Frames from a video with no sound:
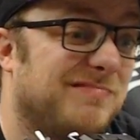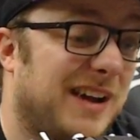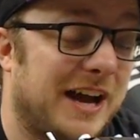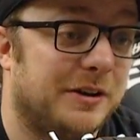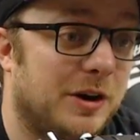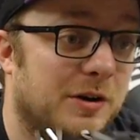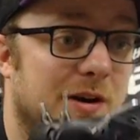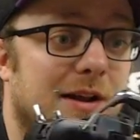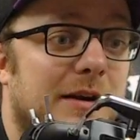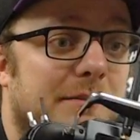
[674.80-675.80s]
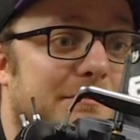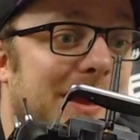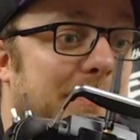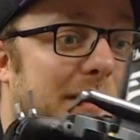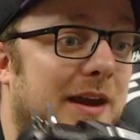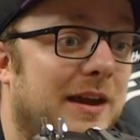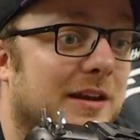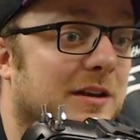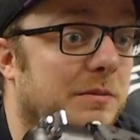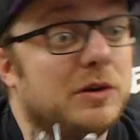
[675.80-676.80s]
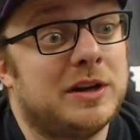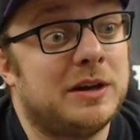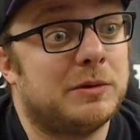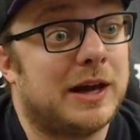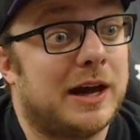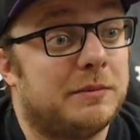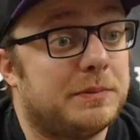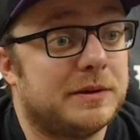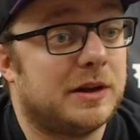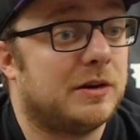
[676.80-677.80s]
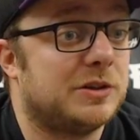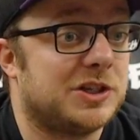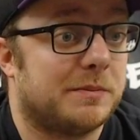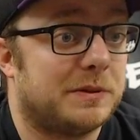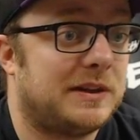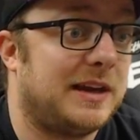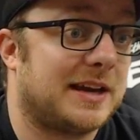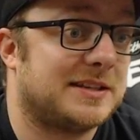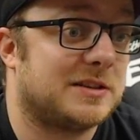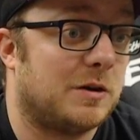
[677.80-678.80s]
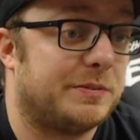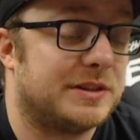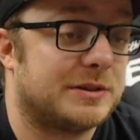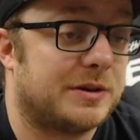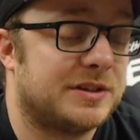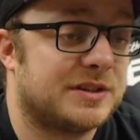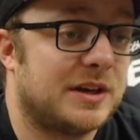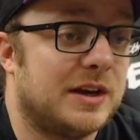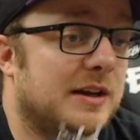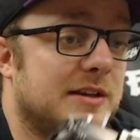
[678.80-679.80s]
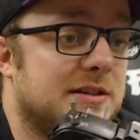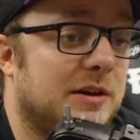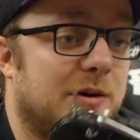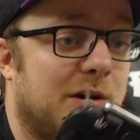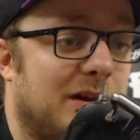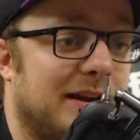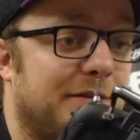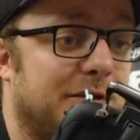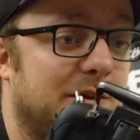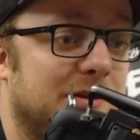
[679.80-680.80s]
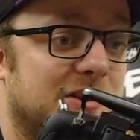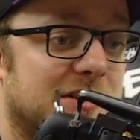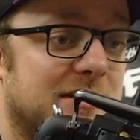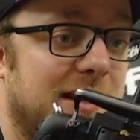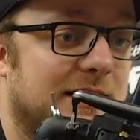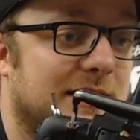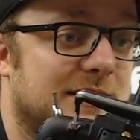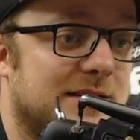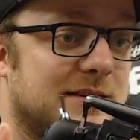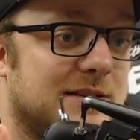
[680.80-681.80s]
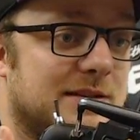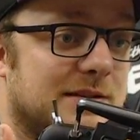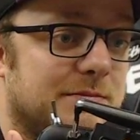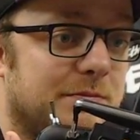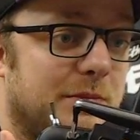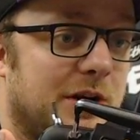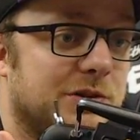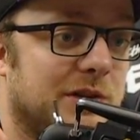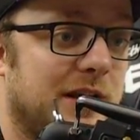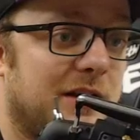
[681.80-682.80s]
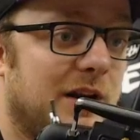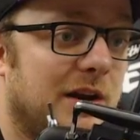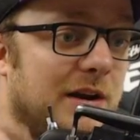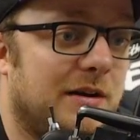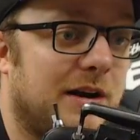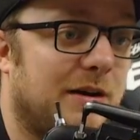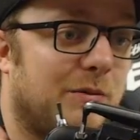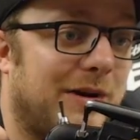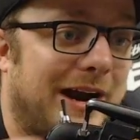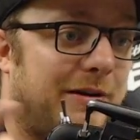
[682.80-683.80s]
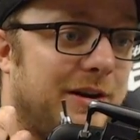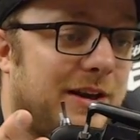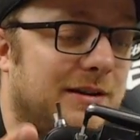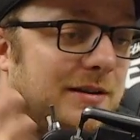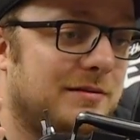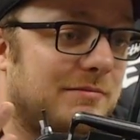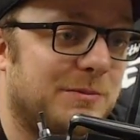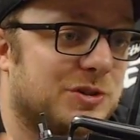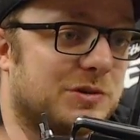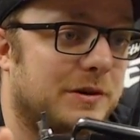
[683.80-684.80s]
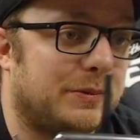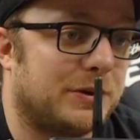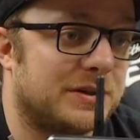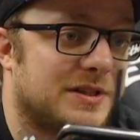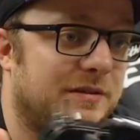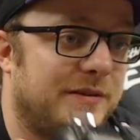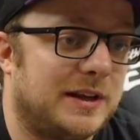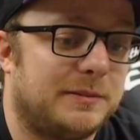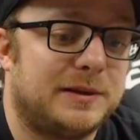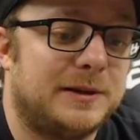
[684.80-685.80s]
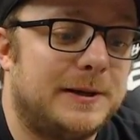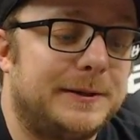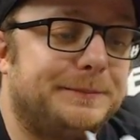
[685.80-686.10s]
I don't know. Maybe the community will help. Jumper TX is open source, so all you have to do is just take this module here. wire it in. I'm sure the ports are available.